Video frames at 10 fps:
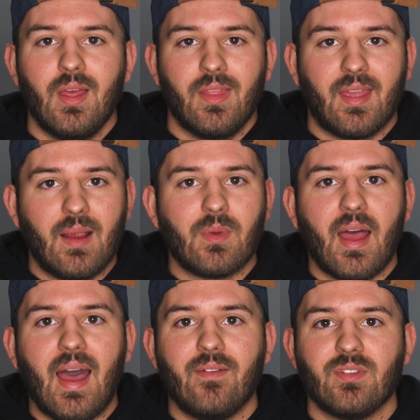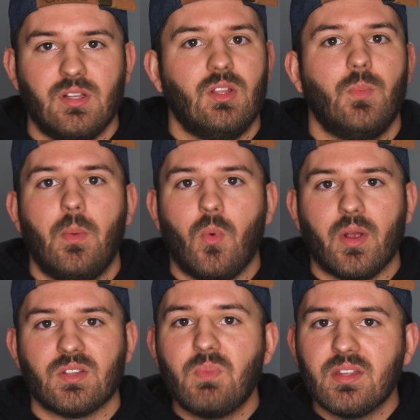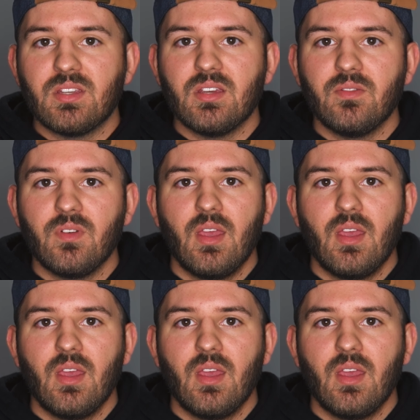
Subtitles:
The camera I have is a little bit more expensive,